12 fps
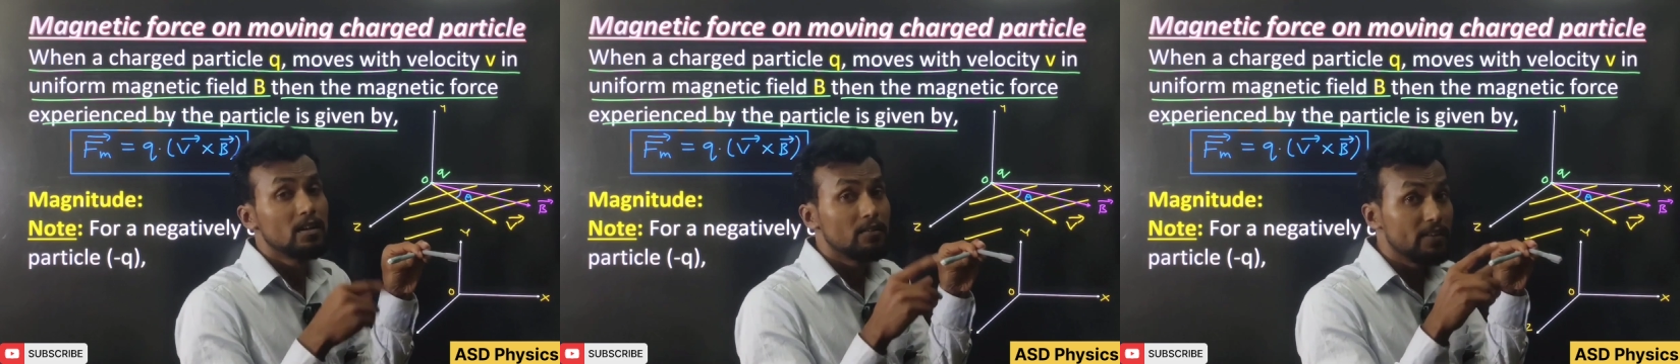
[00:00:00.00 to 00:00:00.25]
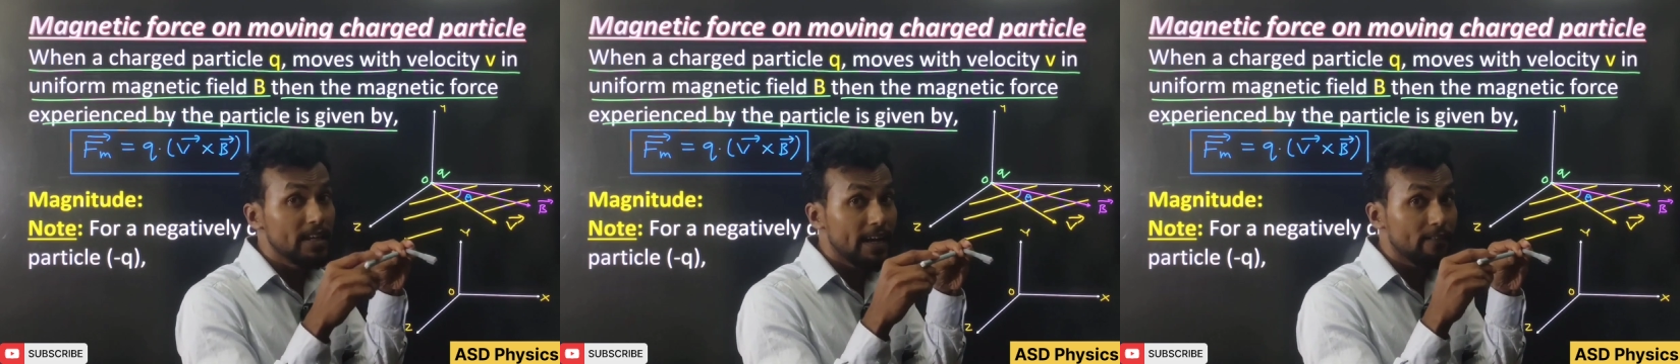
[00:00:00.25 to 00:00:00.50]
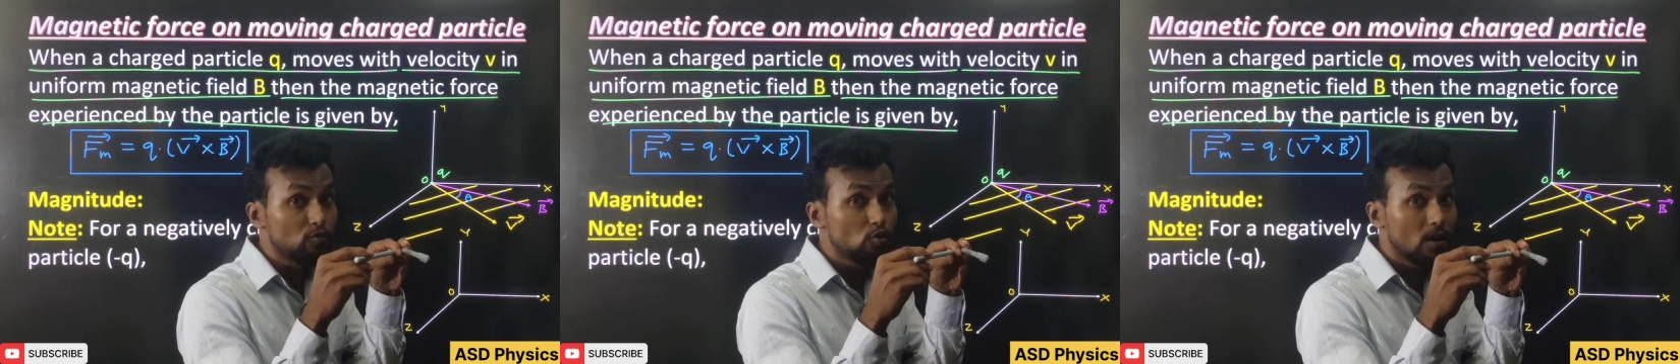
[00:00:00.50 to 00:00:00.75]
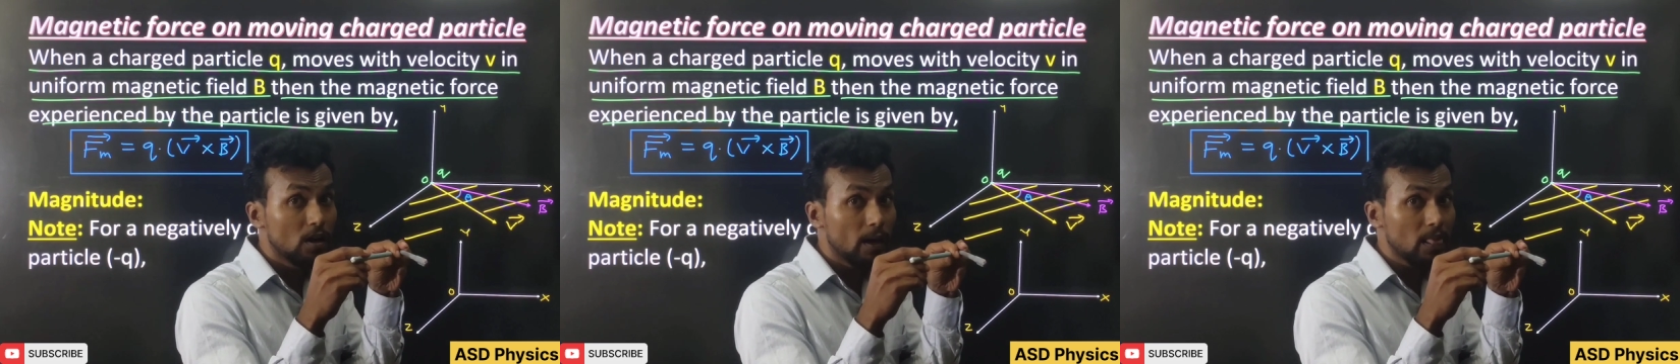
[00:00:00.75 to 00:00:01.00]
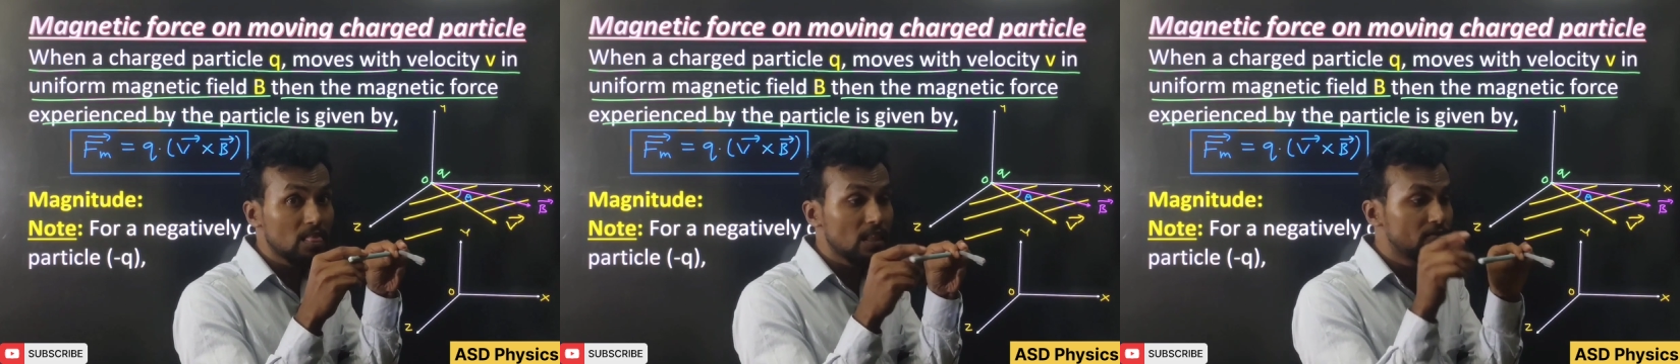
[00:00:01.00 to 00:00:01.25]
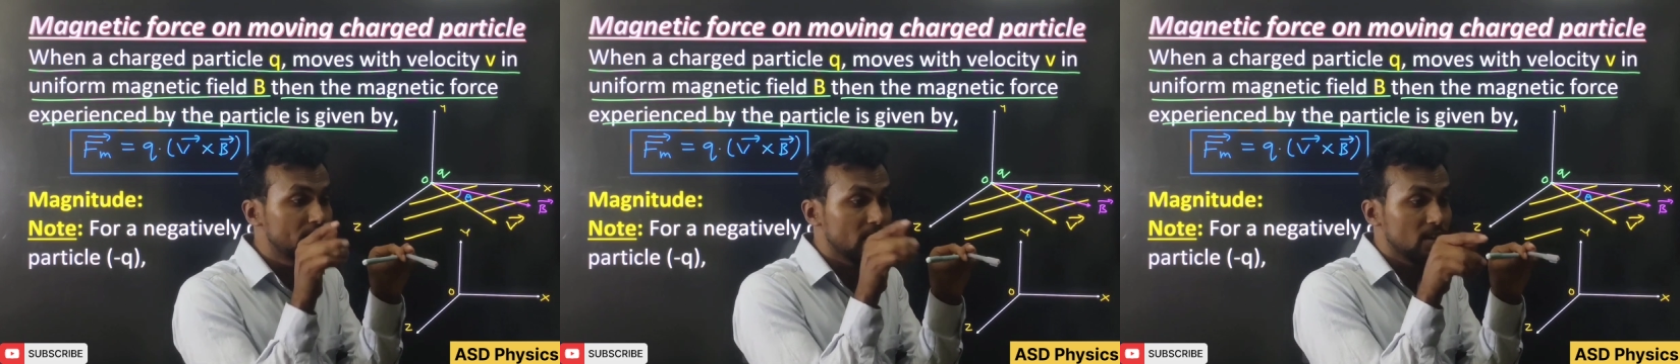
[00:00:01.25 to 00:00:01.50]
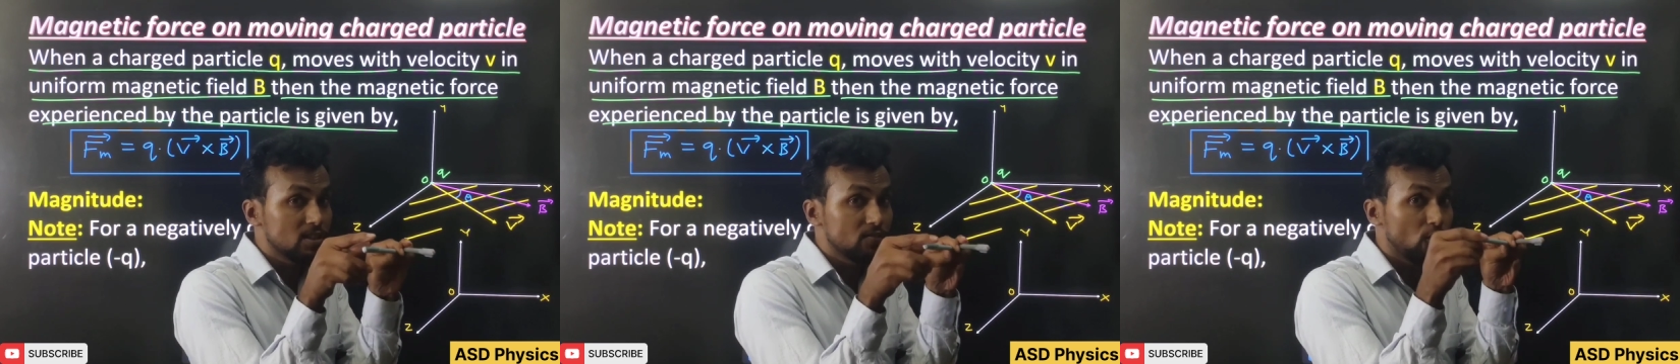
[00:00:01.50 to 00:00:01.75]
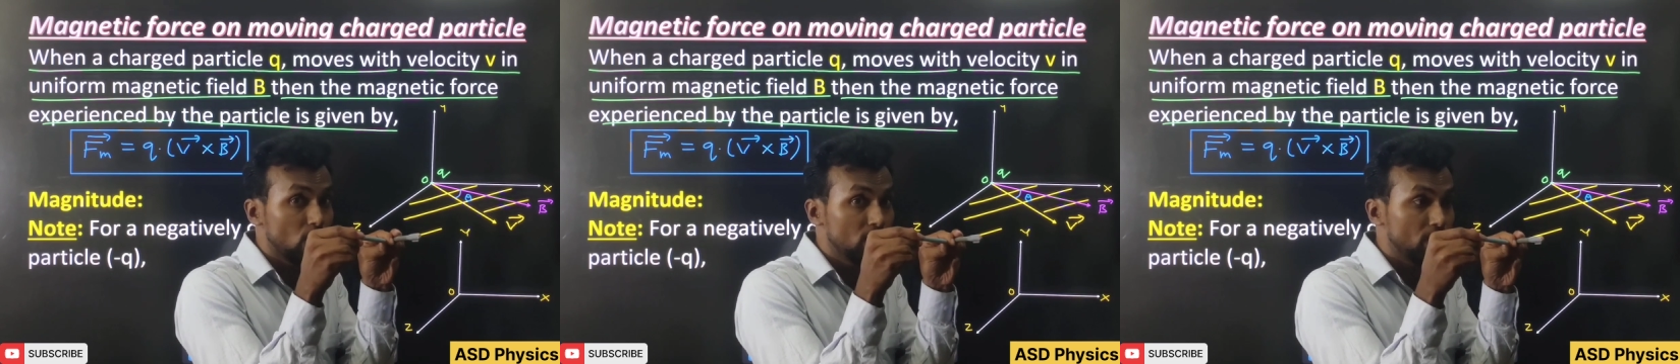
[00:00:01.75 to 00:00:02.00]
We have to curl the fingers
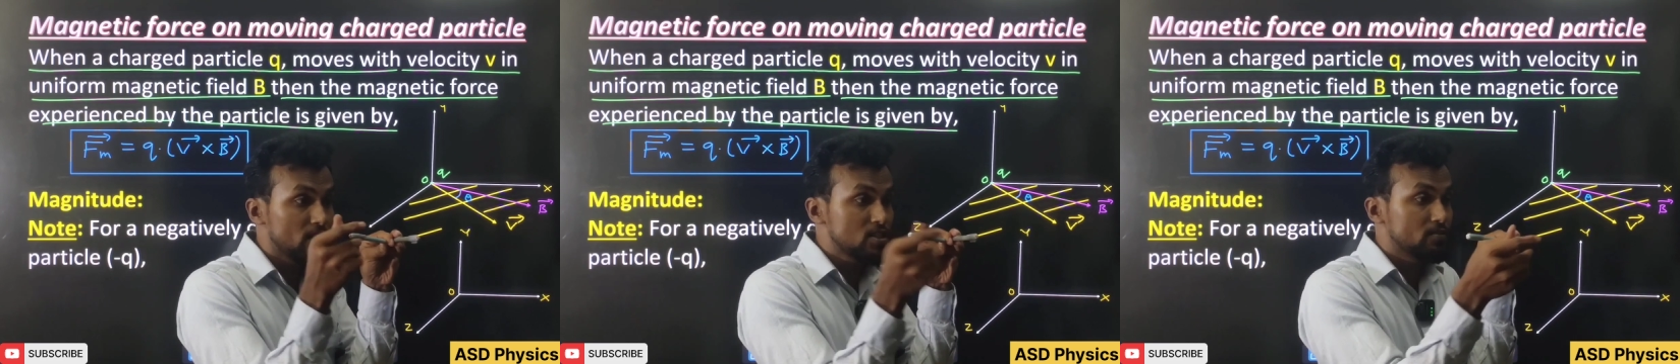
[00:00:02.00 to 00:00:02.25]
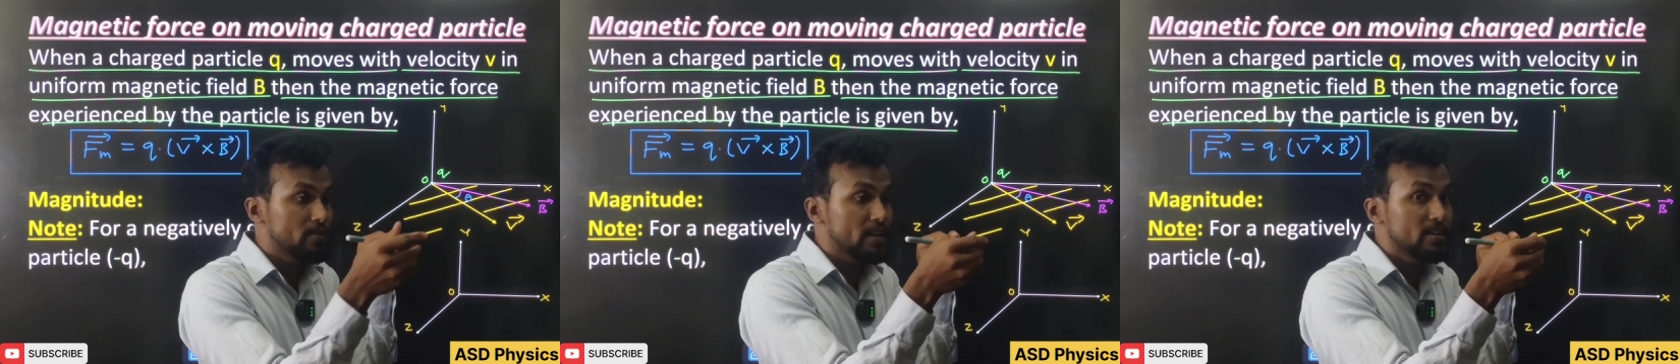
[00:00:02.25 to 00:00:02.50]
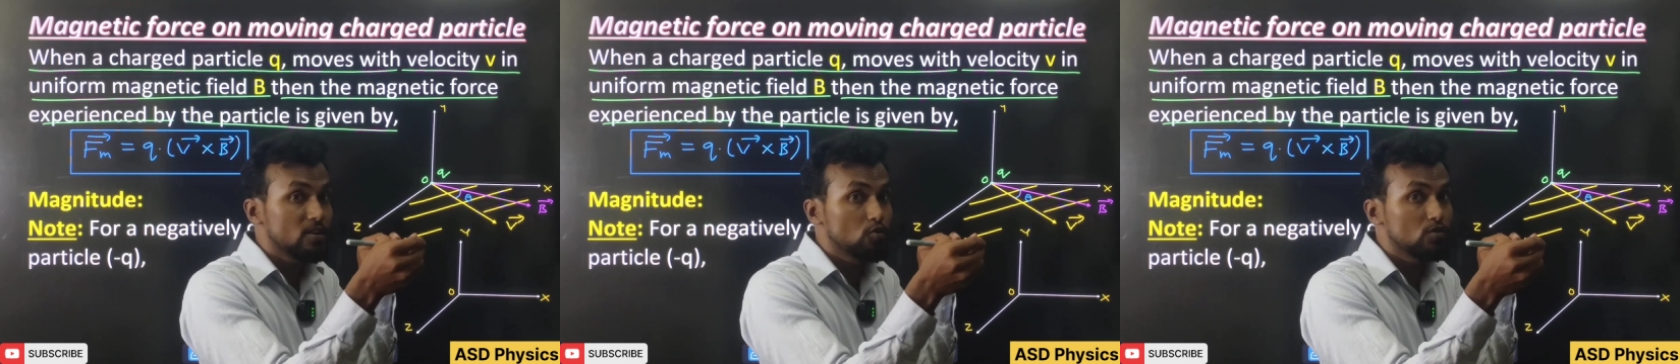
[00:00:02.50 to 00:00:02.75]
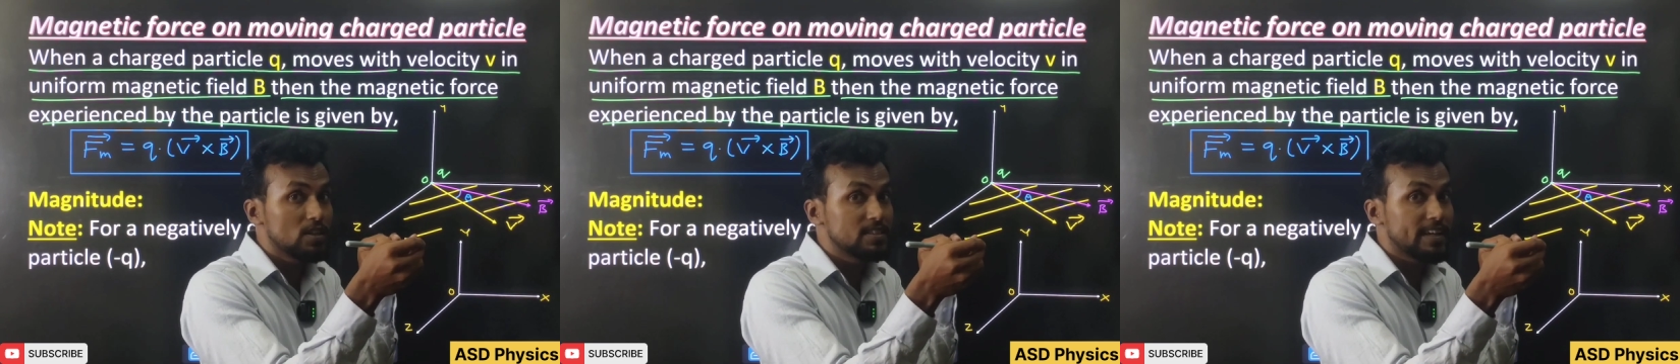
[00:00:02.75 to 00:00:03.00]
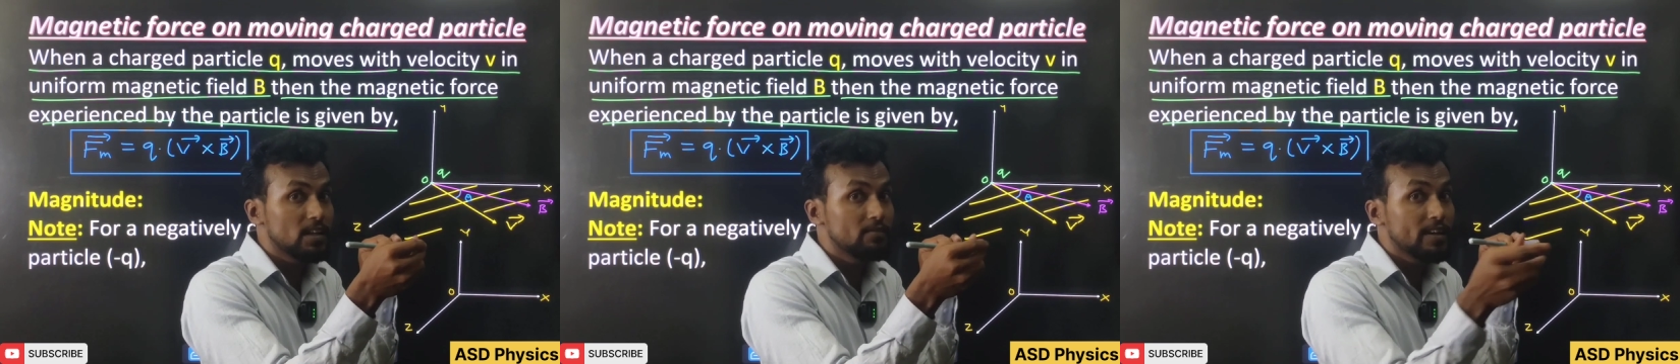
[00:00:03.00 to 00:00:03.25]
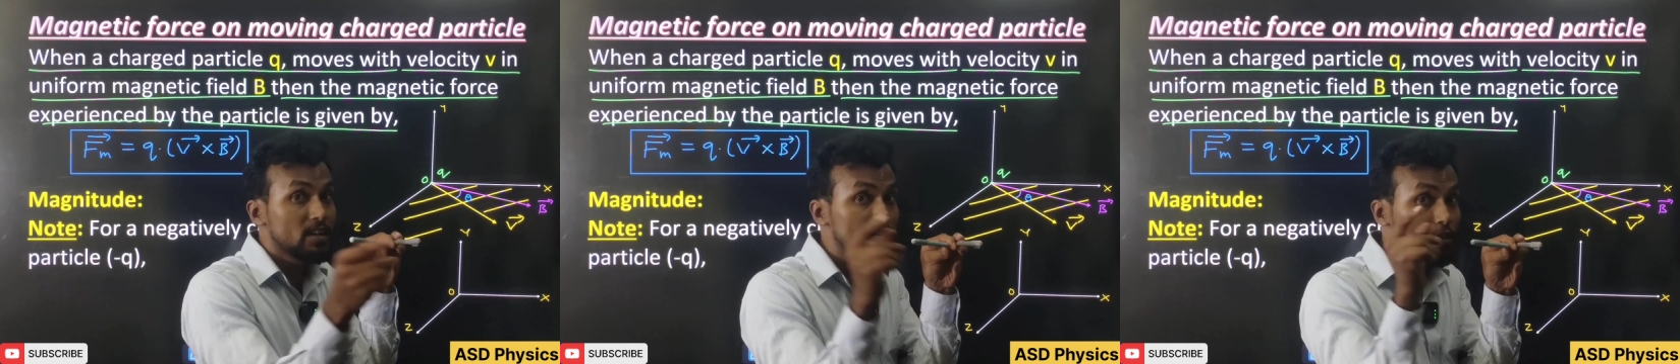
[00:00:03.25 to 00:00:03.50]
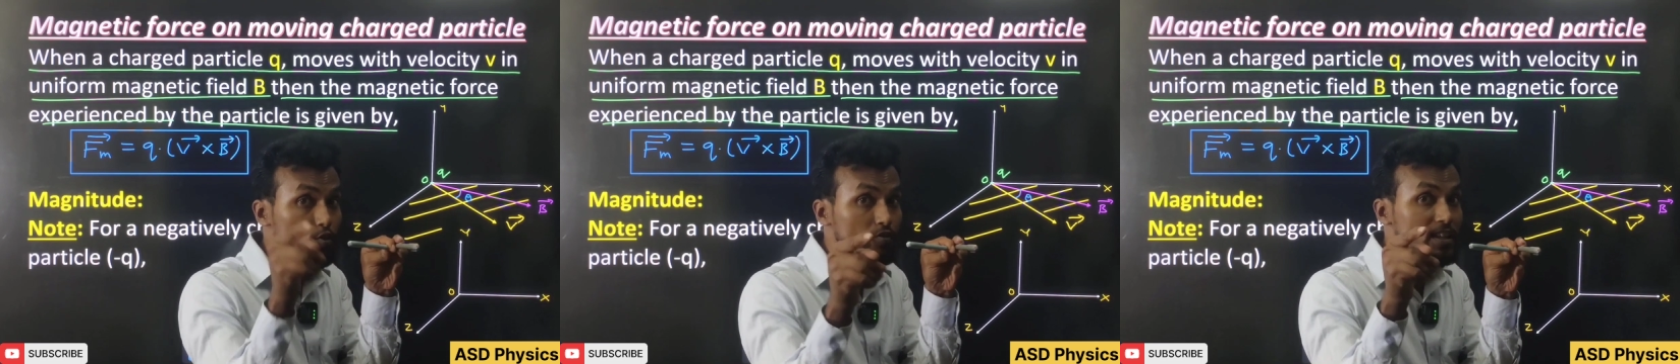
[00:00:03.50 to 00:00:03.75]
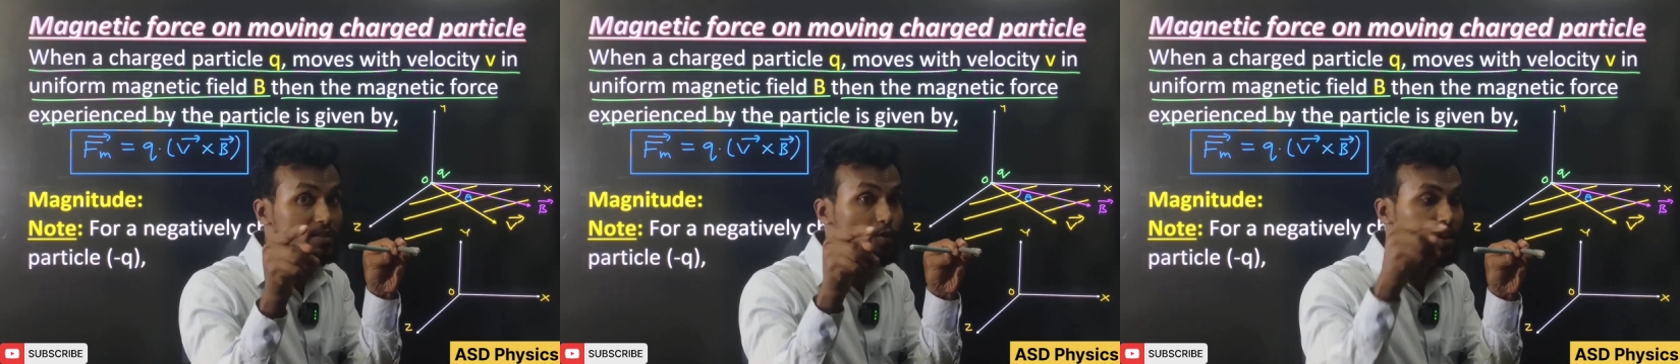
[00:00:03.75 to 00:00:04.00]
from first vector to the second vector through
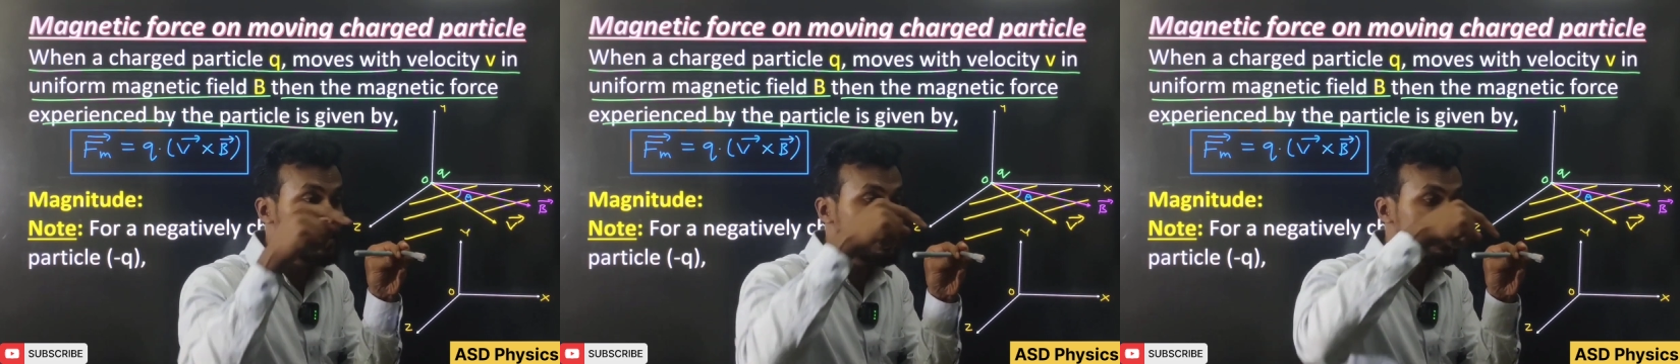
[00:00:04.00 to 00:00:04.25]
the smaller